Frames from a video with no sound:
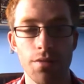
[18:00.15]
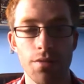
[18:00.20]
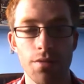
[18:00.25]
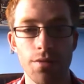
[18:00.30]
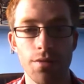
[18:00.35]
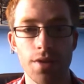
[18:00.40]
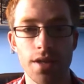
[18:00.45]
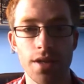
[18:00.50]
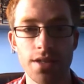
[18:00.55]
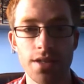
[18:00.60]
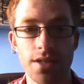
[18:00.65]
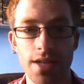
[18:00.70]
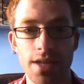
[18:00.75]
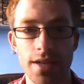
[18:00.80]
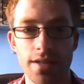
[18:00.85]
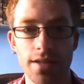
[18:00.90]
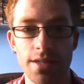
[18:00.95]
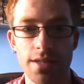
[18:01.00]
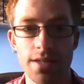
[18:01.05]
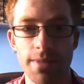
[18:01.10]
for the
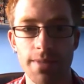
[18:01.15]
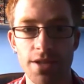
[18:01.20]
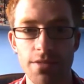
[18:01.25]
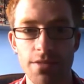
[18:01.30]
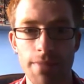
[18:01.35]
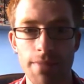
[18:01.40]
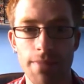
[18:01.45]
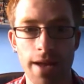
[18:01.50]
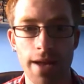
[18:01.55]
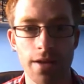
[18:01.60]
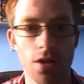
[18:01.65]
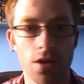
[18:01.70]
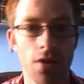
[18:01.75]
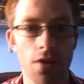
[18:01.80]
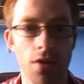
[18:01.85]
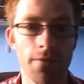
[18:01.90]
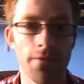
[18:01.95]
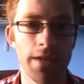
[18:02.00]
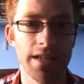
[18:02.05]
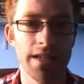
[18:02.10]
second expansion pack,
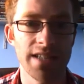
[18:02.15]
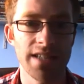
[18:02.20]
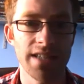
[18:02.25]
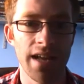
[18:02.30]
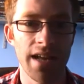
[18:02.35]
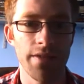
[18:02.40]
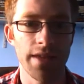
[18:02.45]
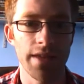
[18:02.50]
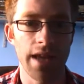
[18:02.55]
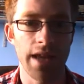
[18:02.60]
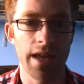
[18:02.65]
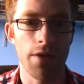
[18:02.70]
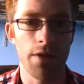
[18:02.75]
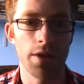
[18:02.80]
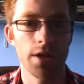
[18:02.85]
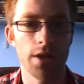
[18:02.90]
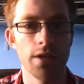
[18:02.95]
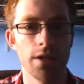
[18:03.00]
Conflict at the Carrock.